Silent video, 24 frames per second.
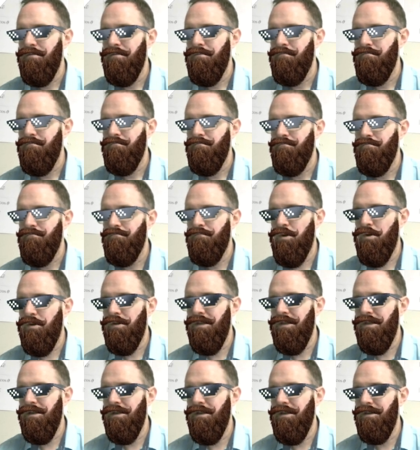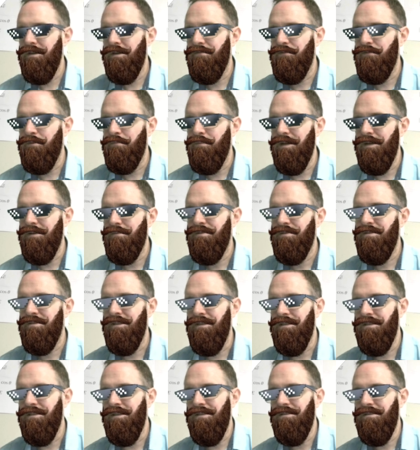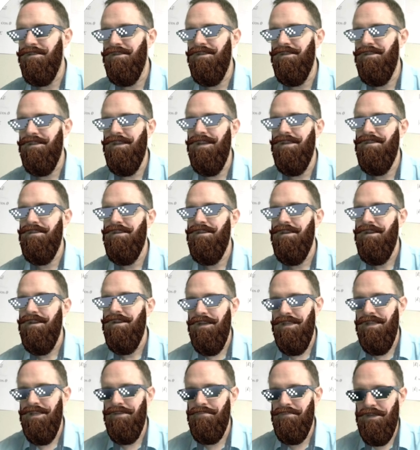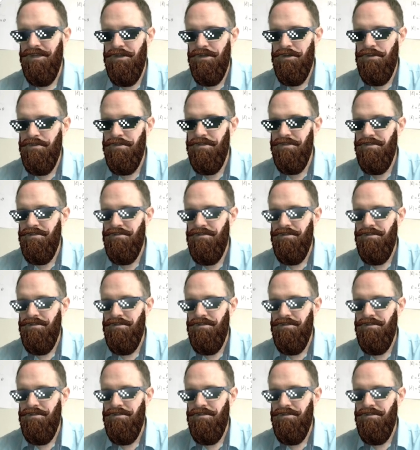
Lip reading: More than enough for my sig digs here at the end. And then my cos,